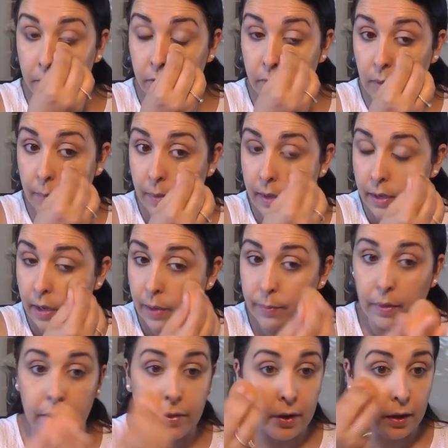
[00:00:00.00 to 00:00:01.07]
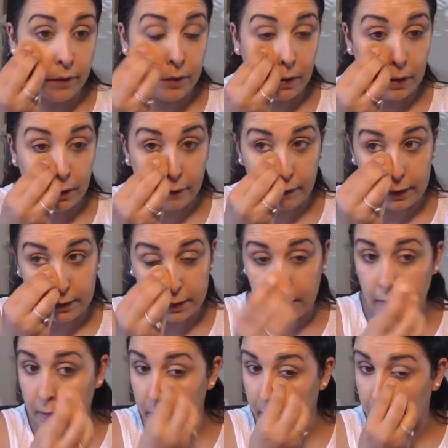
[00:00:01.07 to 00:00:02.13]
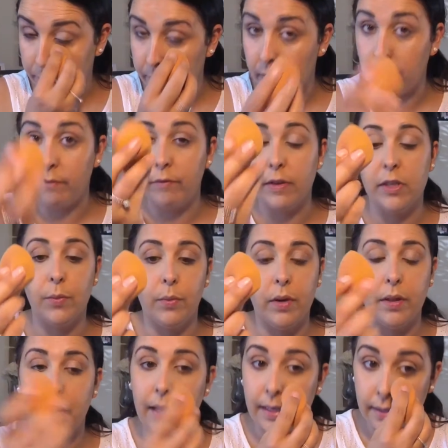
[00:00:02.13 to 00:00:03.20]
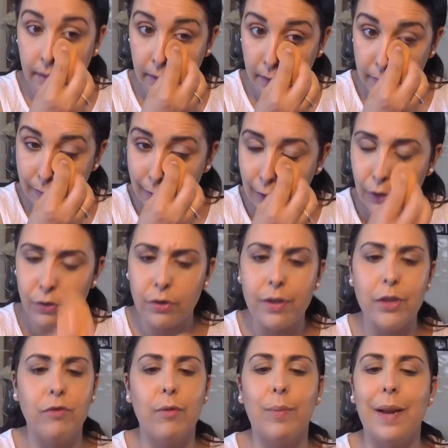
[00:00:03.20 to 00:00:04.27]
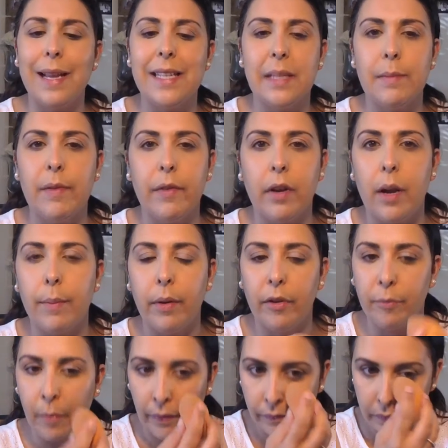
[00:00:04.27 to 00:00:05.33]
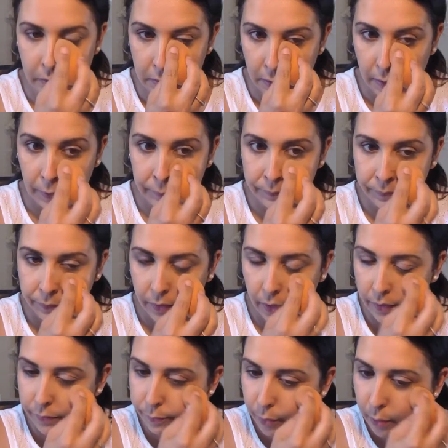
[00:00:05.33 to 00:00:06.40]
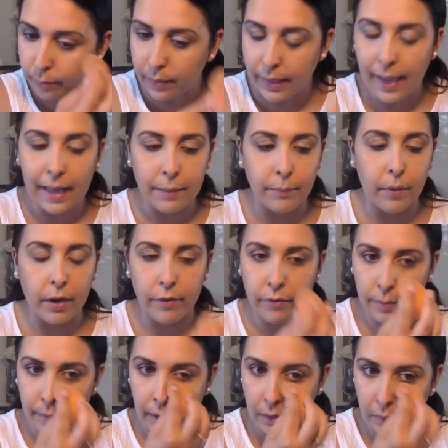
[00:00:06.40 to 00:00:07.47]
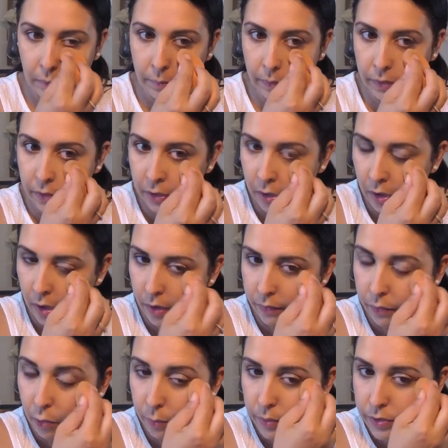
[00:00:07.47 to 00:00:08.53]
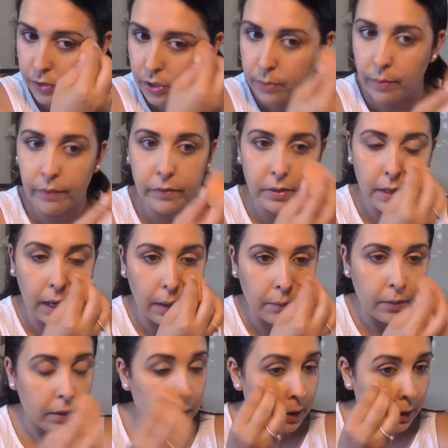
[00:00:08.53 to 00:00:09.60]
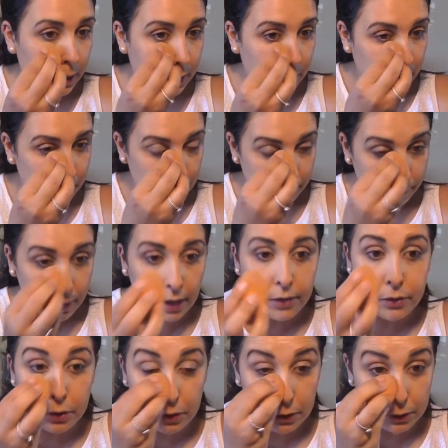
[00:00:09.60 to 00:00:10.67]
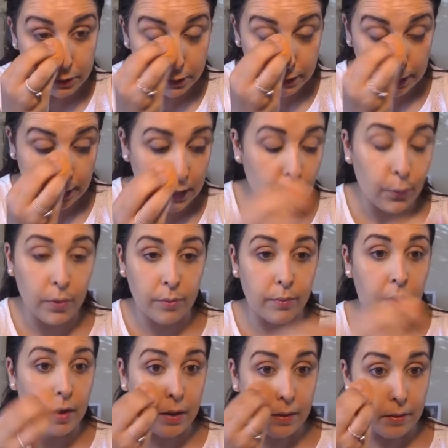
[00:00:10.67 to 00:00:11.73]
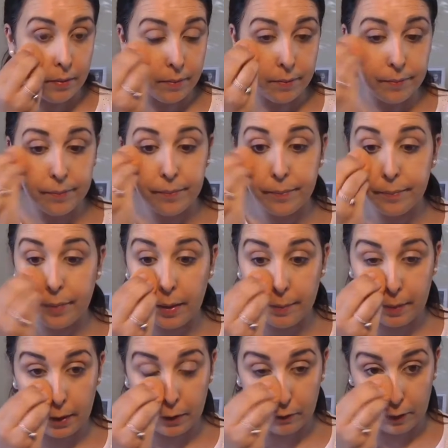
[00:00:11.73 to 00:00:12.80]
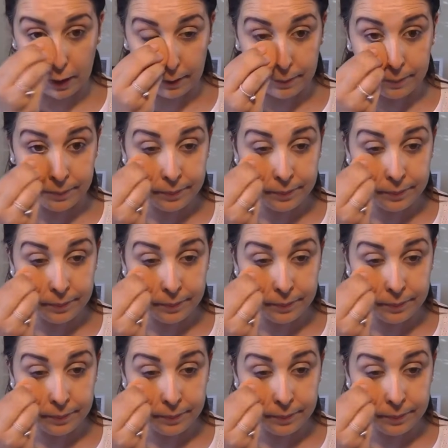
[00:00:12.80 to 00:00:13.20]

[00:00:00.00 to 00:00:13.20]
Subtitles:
to my makeup. I think if you're going to invest in anything, invest in one of these. I think you do need to replace them every couple of months. I've probably had mine for about a month and a half, almost 2 months now. But I do use it daily with my BB cream.